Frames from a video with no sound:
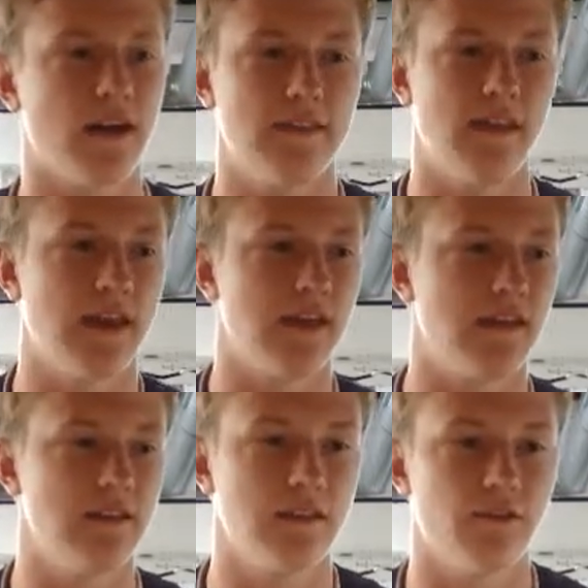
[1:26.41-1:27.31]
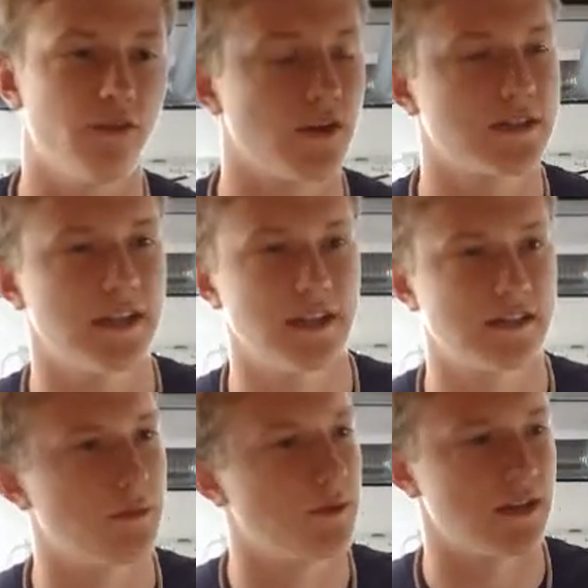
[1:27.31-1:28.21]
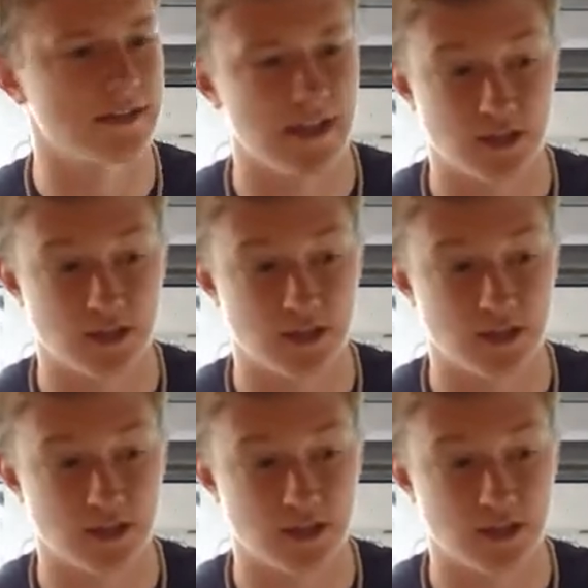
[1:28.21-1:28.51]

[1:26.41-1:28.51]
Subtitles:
And the first thing someone on the